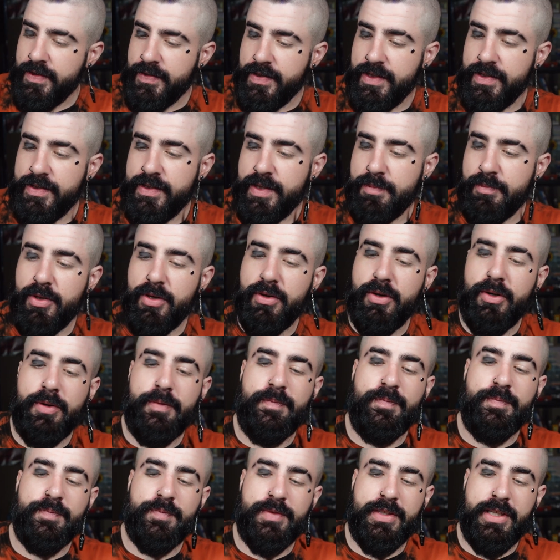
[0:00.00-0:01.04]
See some
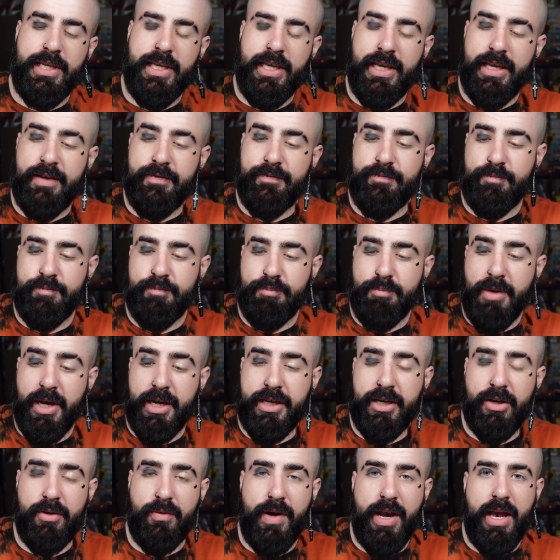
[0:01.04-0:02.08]
little kid
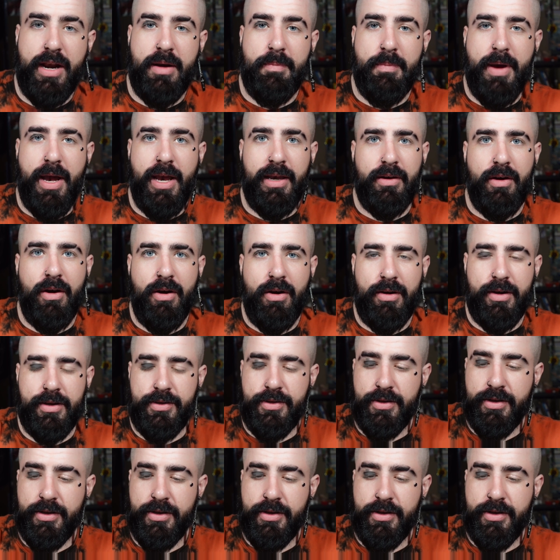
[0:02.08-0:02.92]
mucking around in my garden,